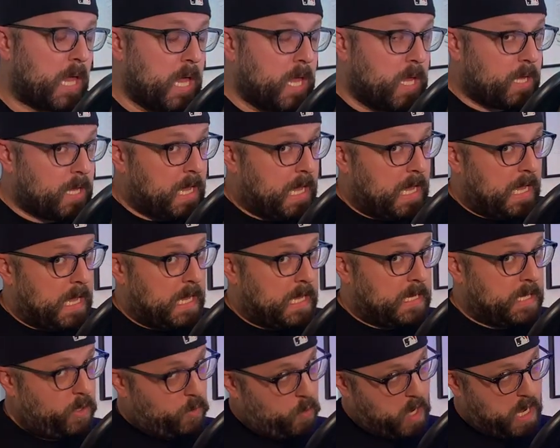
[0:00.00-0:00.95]

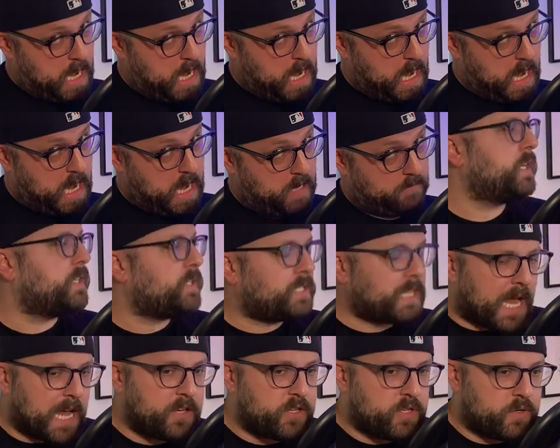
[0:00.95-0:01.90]
Anyway,
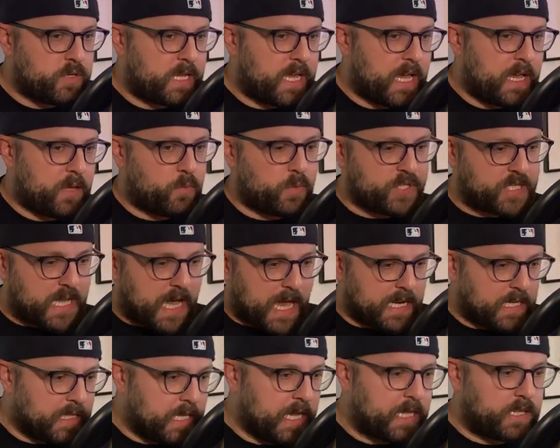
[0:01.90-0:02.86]
Dan Duquette was
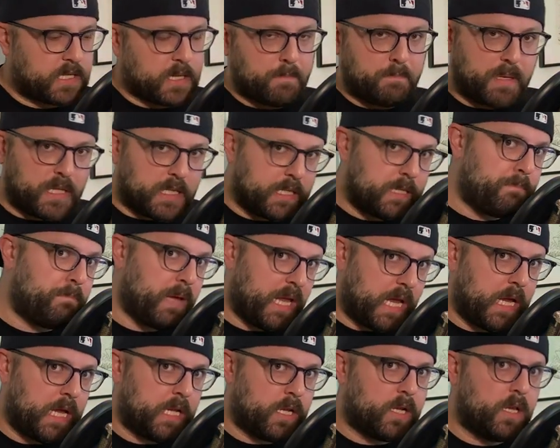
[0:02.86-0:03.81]
kind of like the Billy
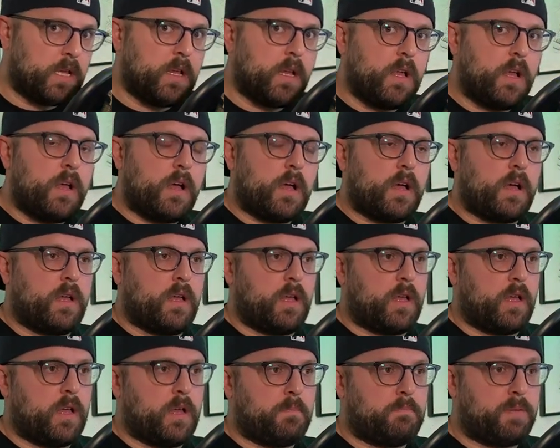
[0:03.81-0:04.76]
Beane
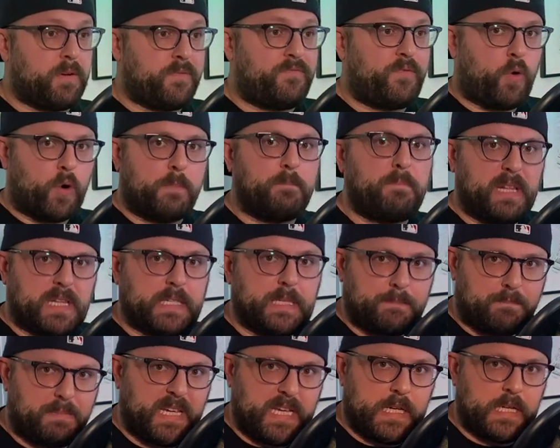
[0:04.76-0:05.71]
uh, before Billy
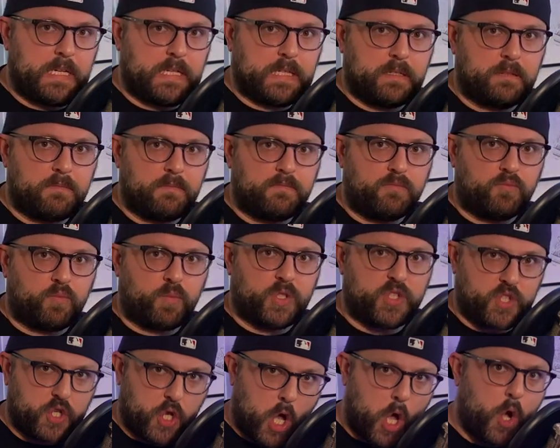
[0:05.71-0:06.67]
Beane
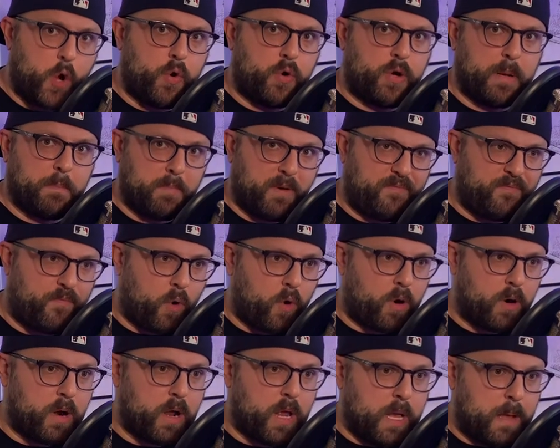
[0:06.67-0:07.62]
was known and
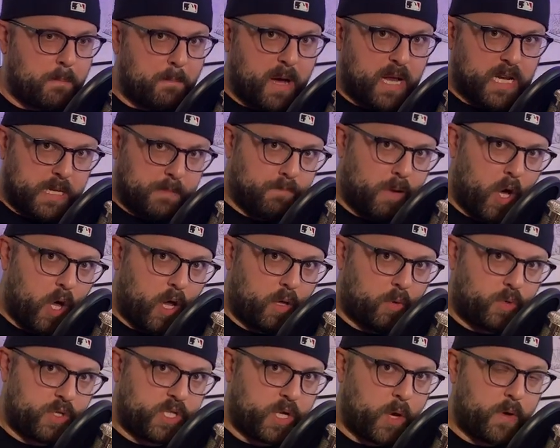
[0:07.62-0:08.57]
before Moneyball
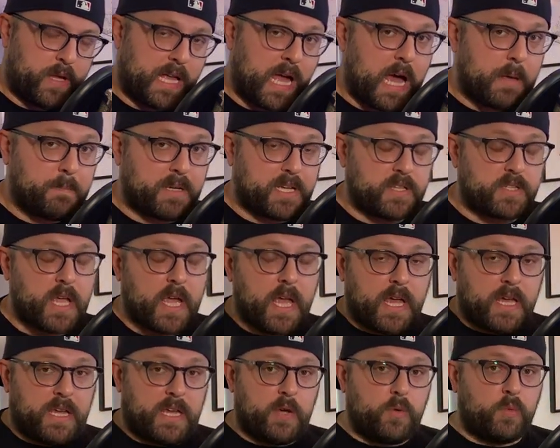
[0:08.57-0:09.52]
was going on because
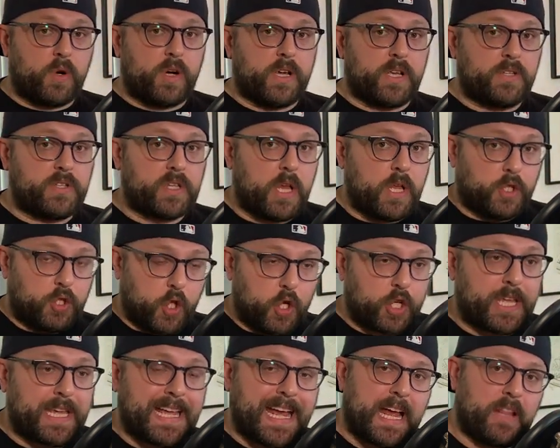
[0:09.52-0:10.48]
he was
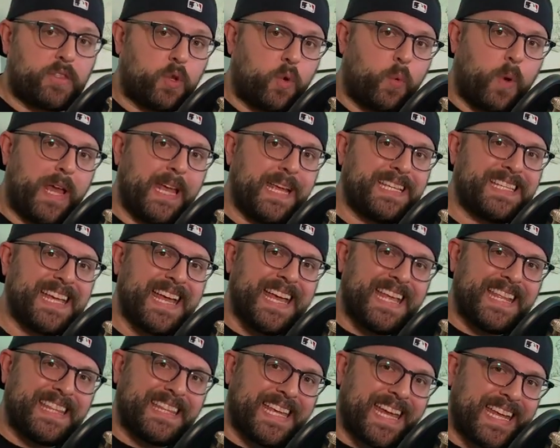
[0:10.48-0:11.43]
looking at the ways
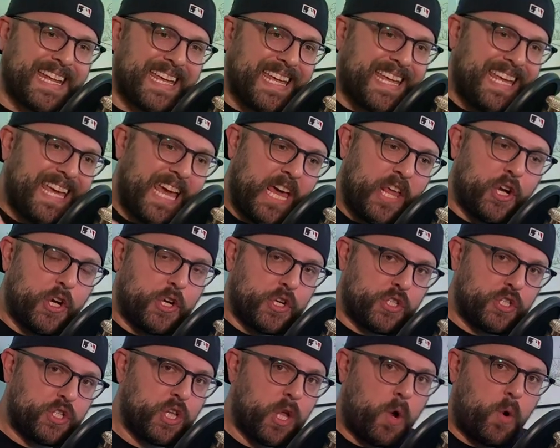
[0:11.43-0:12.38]
that
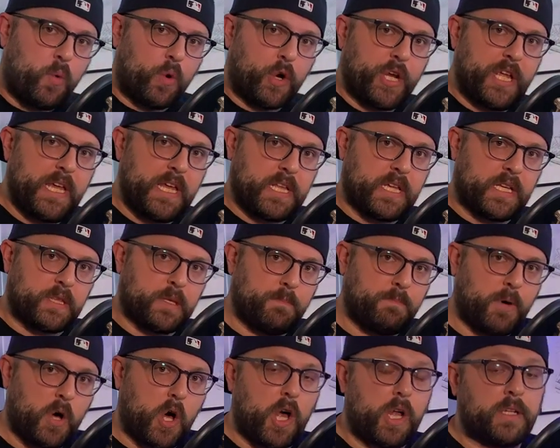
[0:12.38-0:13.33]
hitters were hitting the
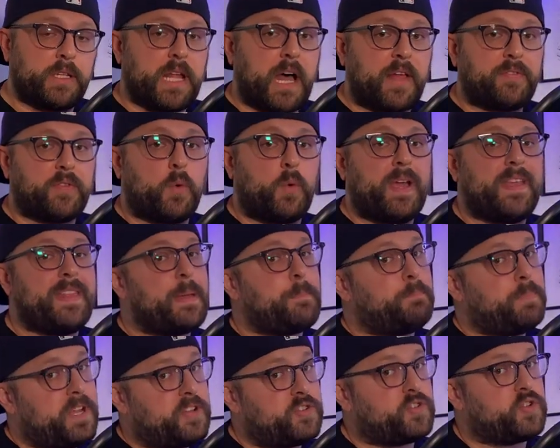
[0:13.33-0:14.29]
ball, not the way
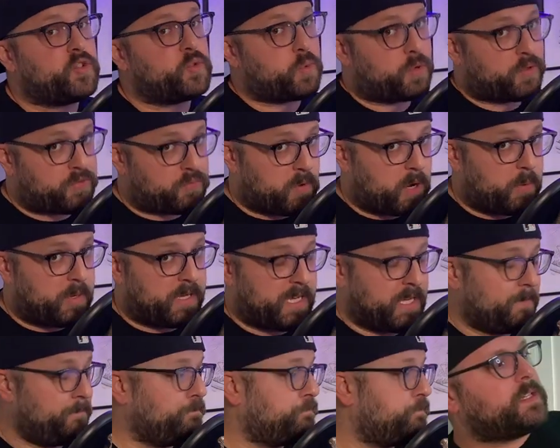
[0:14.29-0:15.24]
that pitchers were throwing
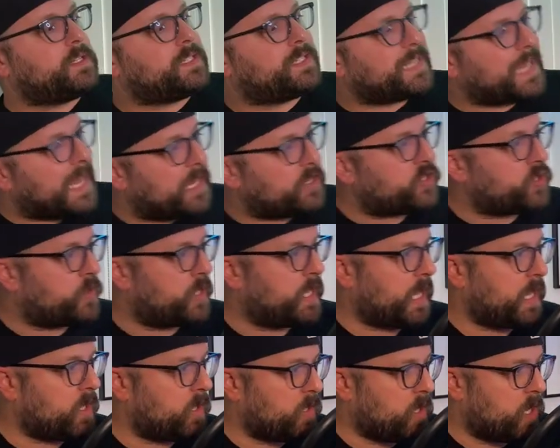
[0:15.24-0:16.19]
it. Dan
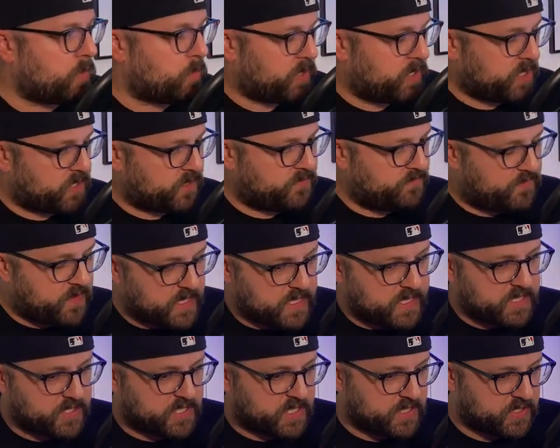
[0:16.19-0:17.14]
Duquette, along with his
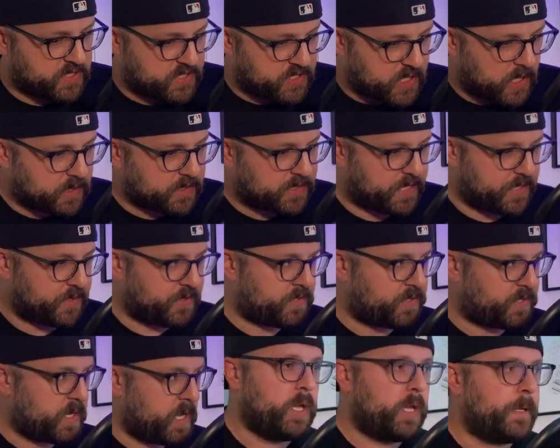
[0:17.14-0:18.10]
fitness
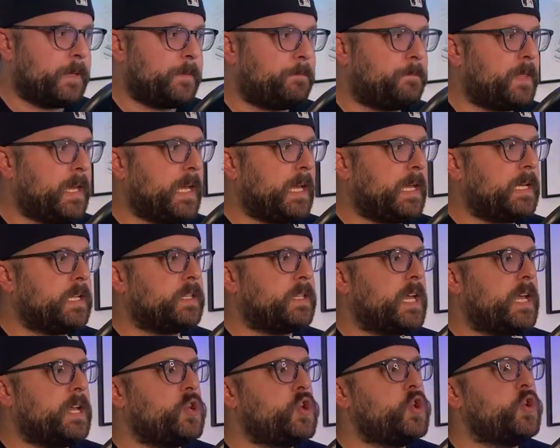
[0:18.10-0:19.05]
consultants, they
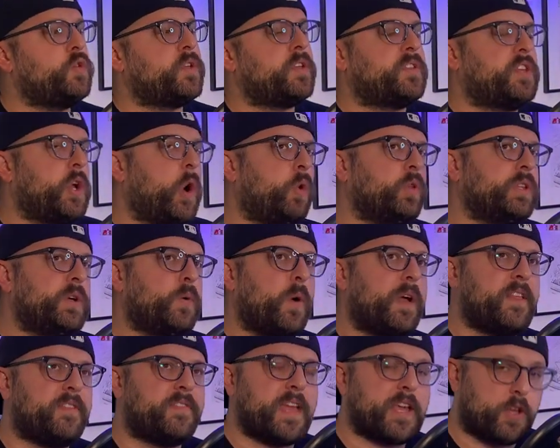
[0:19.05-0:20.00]
they knew that the only
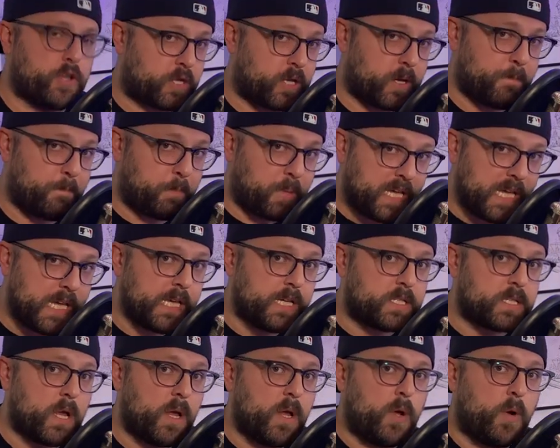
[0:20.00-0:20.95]
way that they could
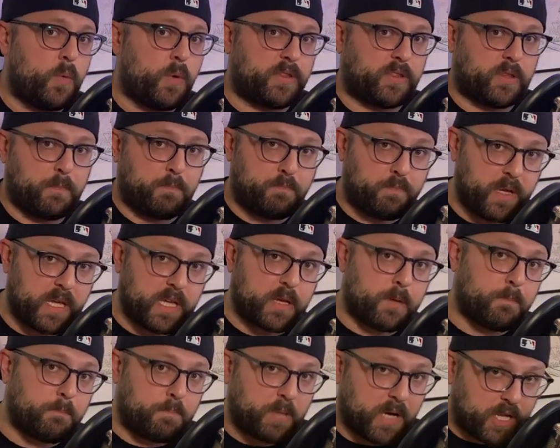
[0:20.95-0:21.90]
compete with the
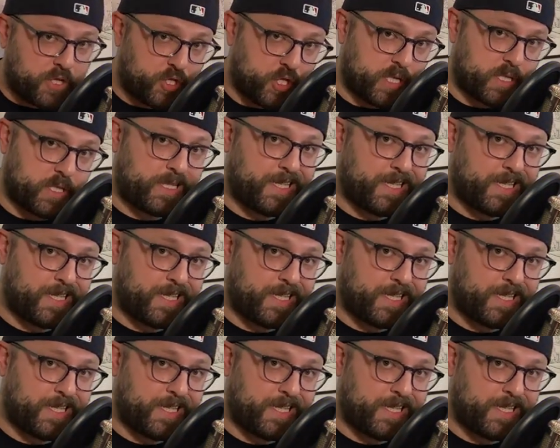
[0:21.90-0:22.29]
big budget